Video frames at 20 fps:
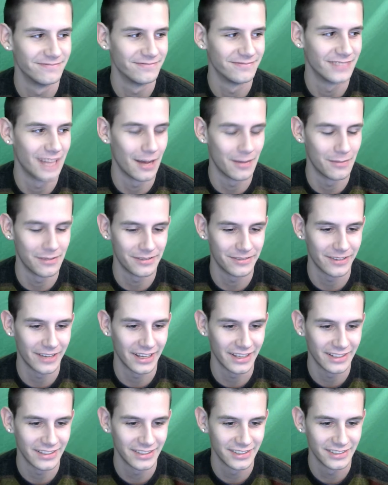I'll be
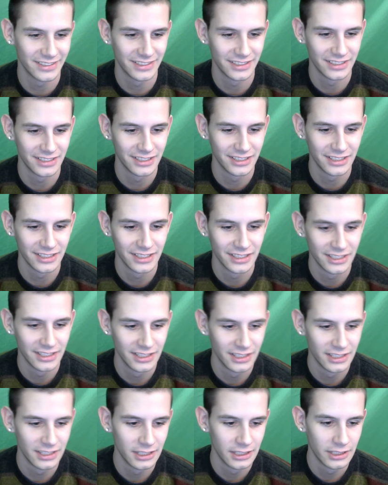fine.
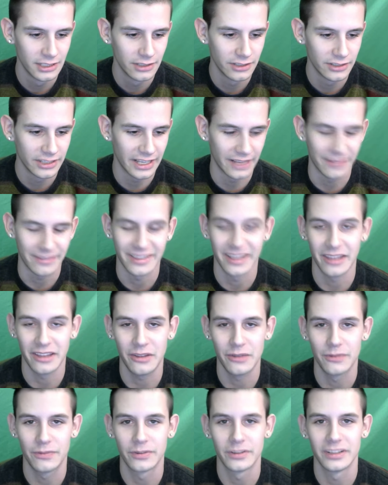Yeah, thank
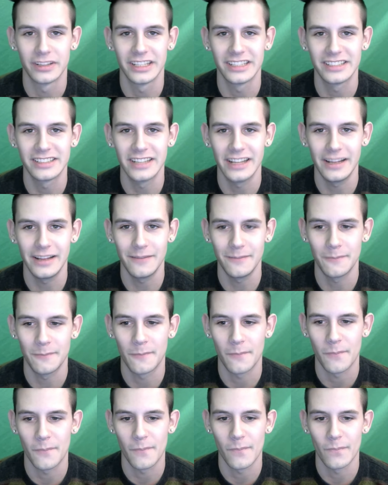you for listening,
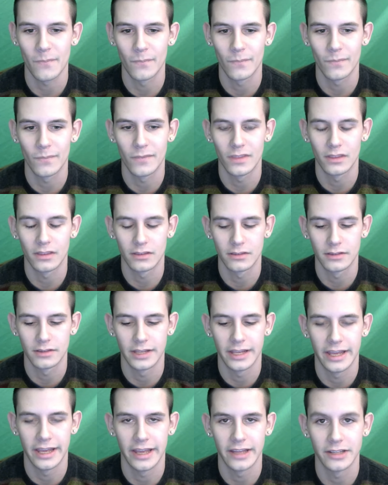
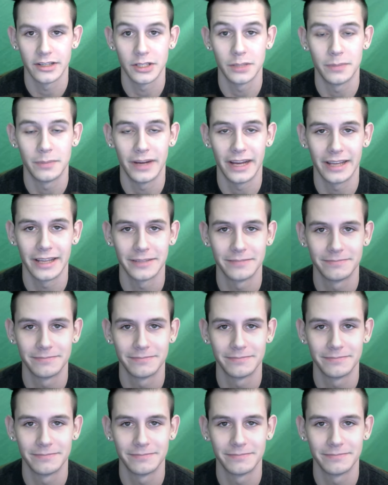and goodbye.